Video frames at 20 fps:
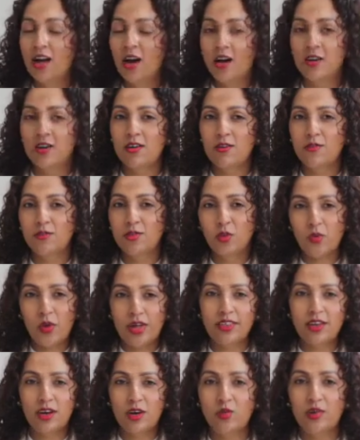of the
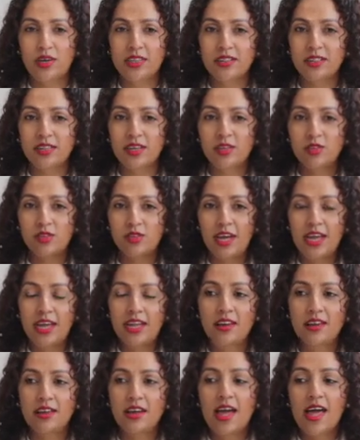way that I want things to
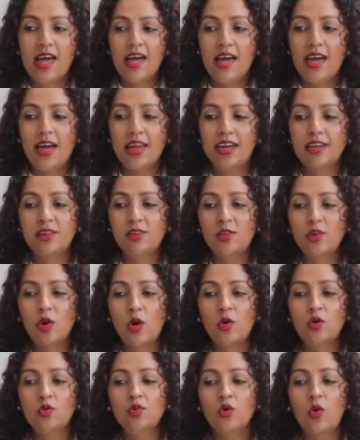end. And I
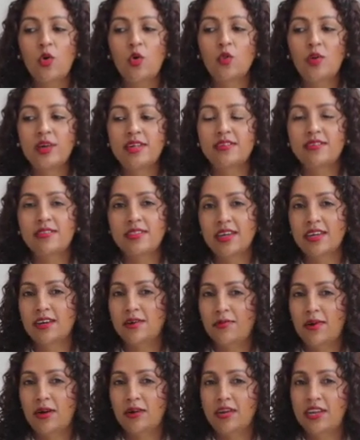don't always think
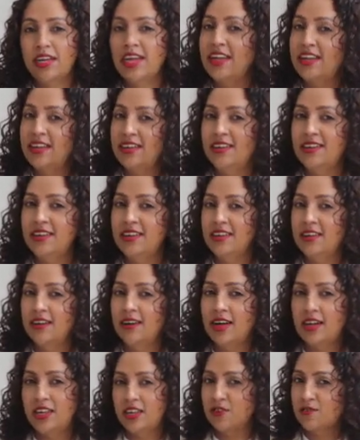about it
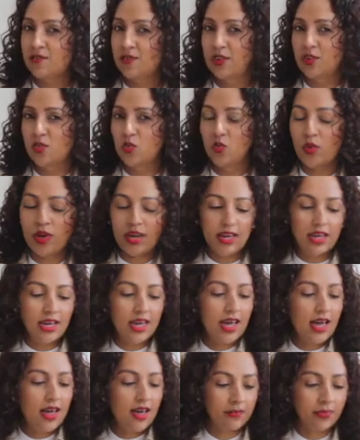ending a different
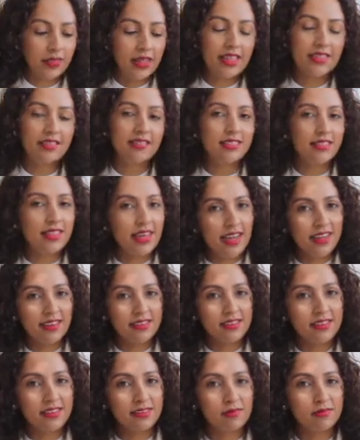way. And
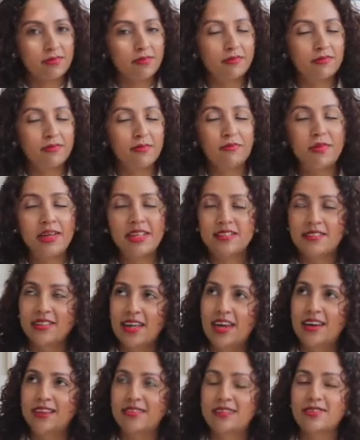that
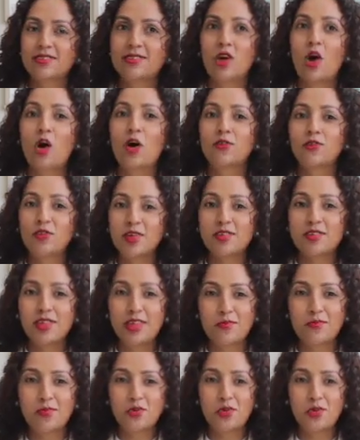mentality has
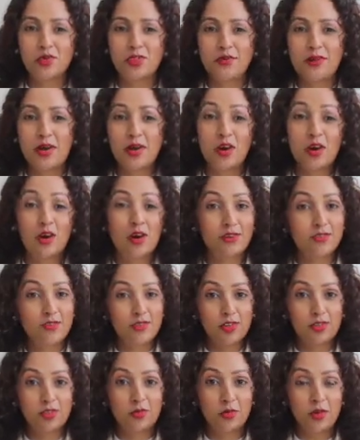obviously brought about a lot of
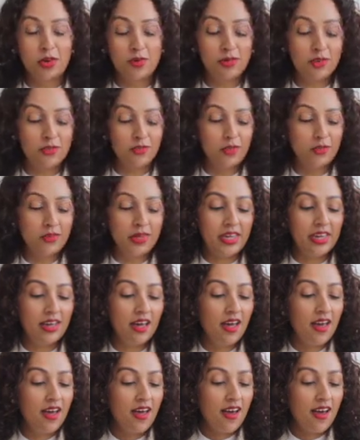disappointment for me.